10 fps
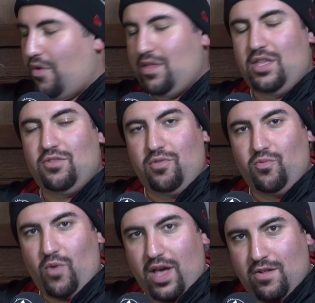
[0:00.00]
whether you're
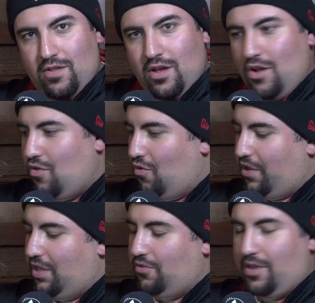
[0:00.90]
doing well
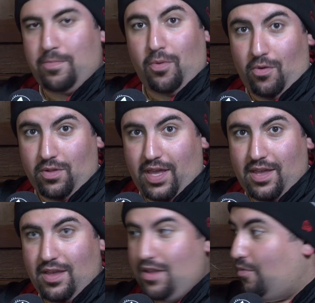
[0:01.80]
or you're doing
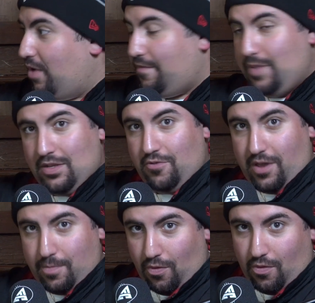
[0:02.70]
poorly. We've been
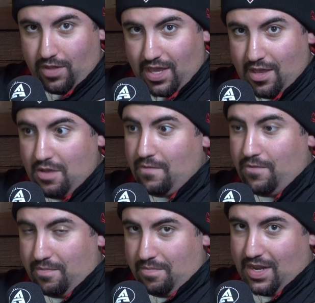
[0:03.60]
doing poorly
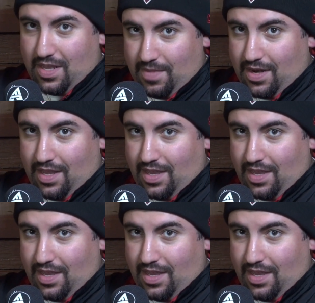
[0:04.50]
for many, many